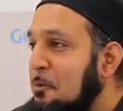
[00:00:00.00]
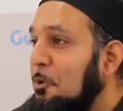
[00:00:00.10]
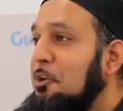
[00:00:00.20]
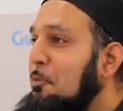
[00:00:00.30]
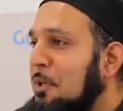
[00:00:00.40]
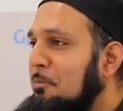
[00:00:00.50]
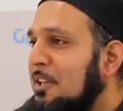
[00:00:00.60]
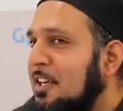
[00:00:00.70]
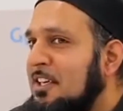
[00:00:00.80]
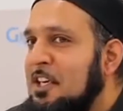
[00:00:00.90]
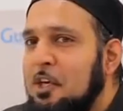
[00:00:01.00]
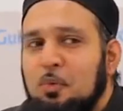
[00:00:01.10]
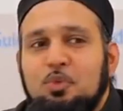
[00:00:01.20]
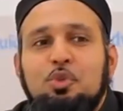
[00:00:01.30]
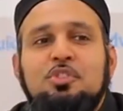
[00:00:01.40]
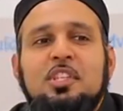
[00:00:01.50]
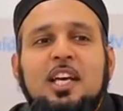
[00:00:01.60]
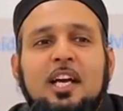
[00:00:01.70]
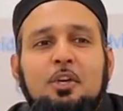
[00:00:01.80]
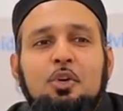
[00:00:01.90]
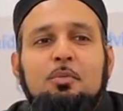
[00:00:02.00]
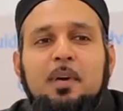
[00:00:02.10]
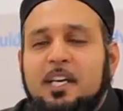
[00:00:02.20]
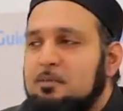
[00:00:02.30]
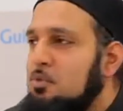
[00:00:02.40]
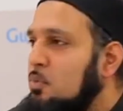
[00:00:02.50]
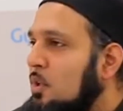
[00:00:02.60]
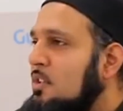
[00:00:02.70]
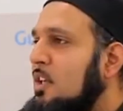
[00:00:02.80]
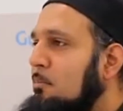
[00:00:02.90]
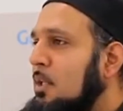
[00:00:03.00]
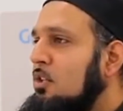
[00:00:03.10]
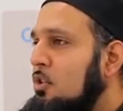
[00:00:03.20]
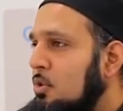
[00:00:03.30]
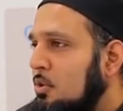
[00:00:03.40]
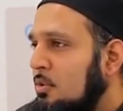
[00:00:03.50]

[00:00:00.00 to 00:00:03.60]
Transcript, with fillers: What do you mean by that? When you say a good pious Muslim, what does that mean to you?